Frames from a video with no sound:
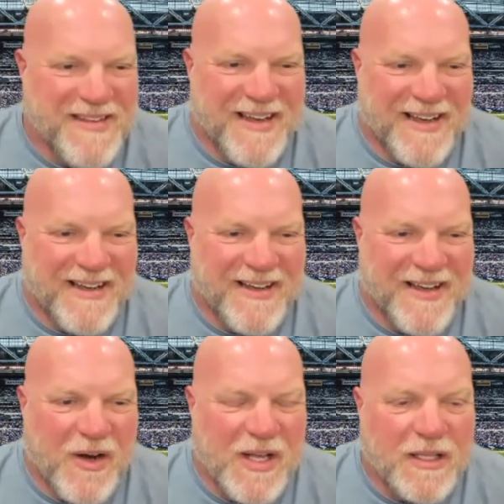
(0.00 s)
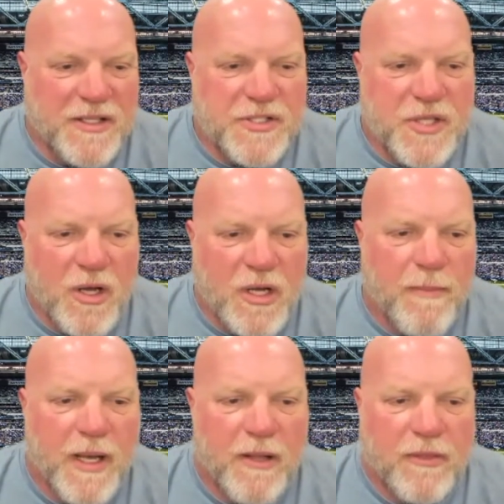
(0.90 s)
Uh, all right. Let's talk
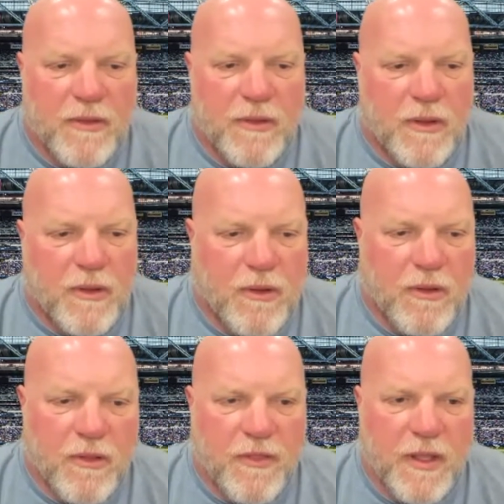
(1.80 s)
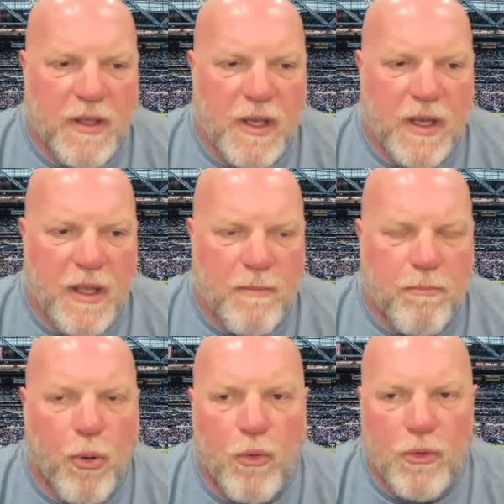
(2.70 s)
about the
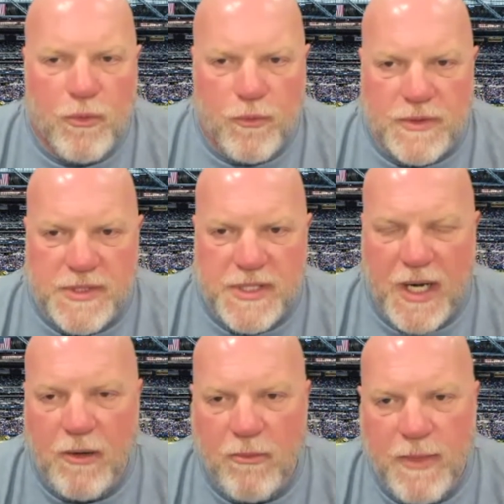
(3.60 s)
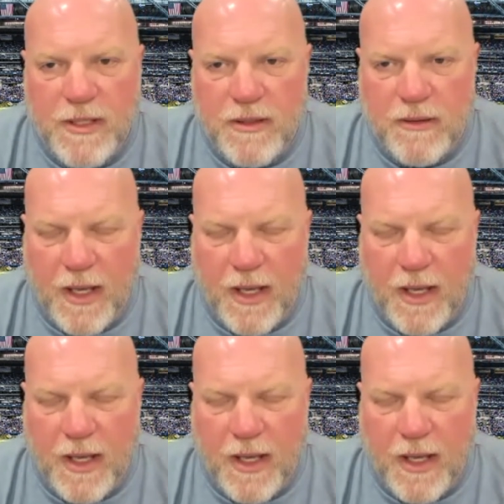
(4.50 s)
important ones, and I don't mean to.